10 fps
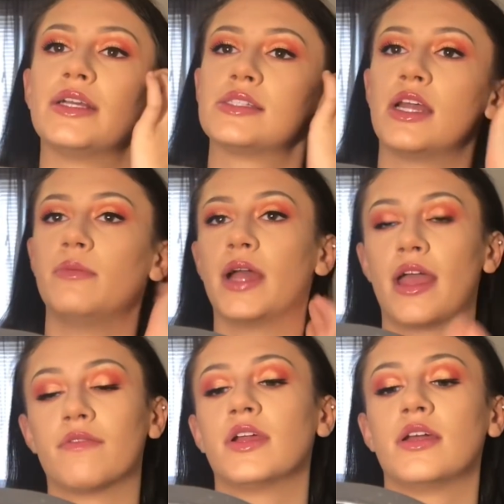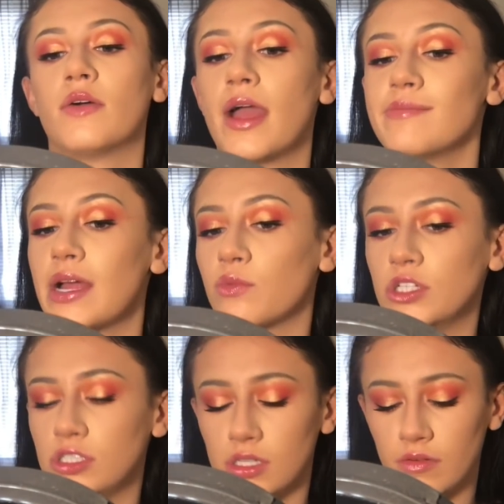ass setup I have right now. I'm not
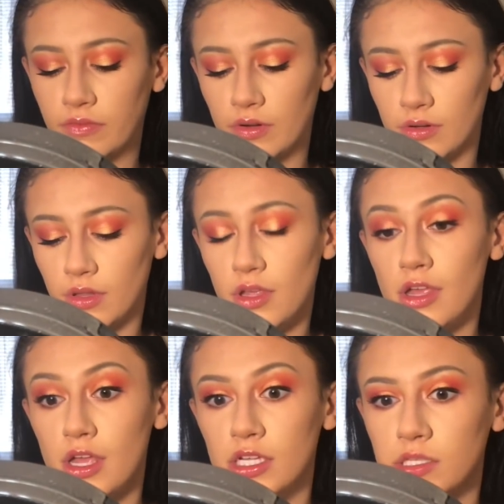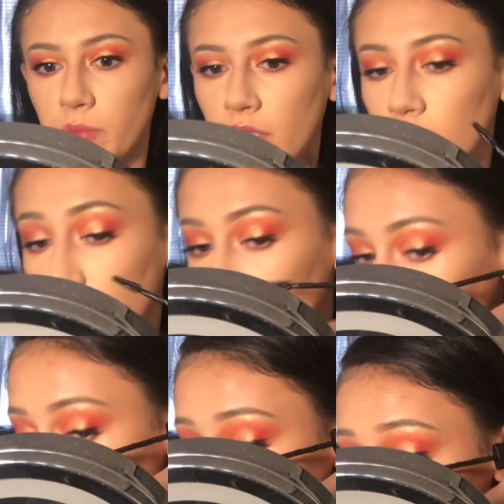rich enough to be a good
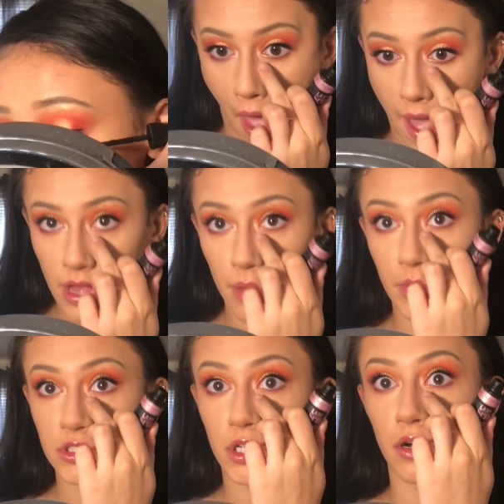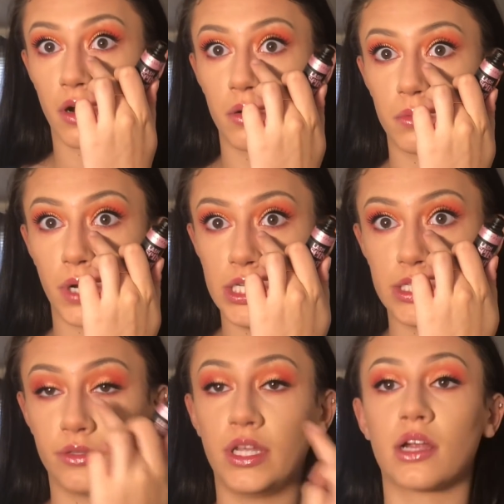YouTuber, so I got mascara right
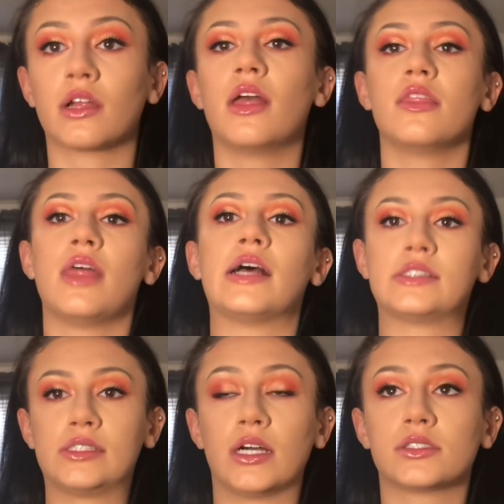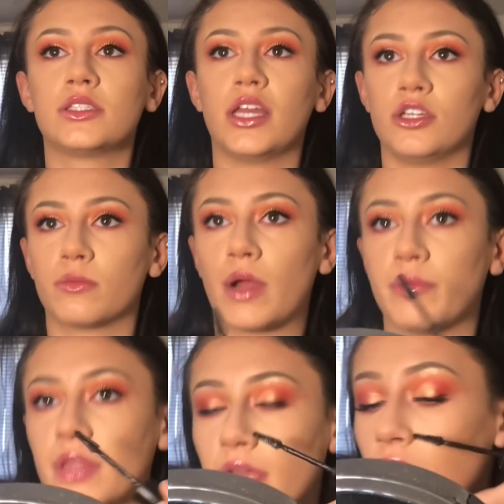down here. That sucks, and you're
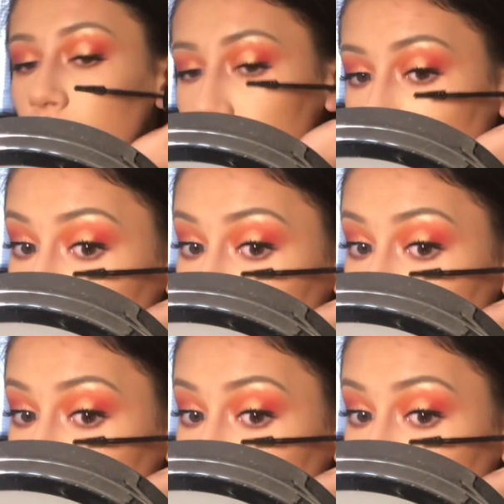probably like, oh my